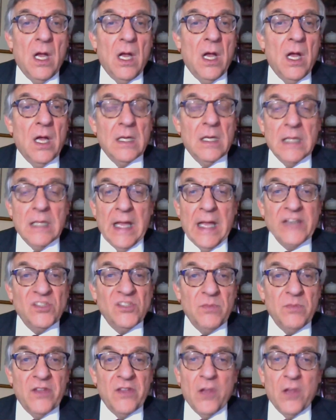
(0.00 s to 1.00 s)

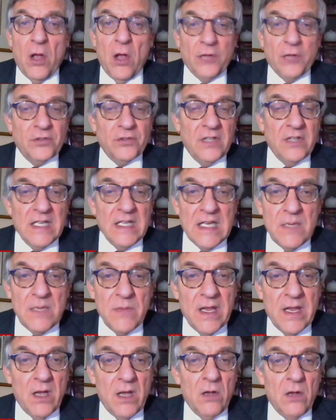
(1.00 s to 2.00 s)
Clinesmith altered the
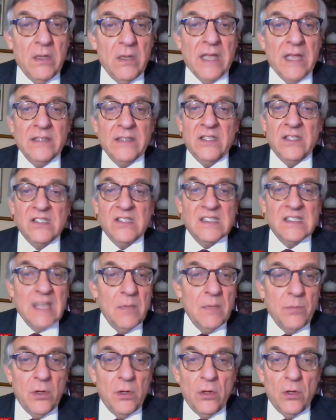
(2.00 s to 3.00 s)
email and
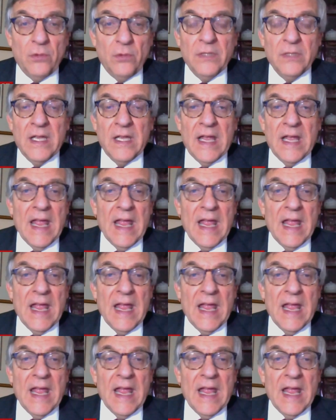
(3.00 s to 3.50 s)
dissembled